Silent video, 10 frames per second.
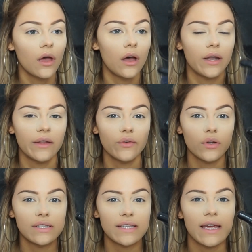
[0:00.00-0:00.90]
And I forgot
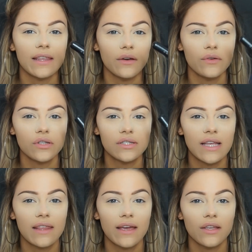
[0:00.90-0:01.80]
to say, I
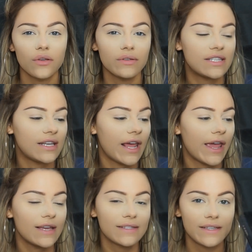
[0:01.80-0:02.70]
set that using
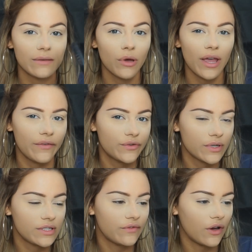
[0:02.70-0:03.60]
a Sigma
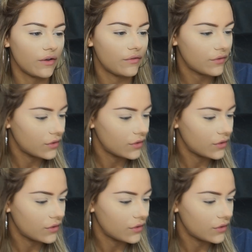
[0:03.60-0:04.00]
F25.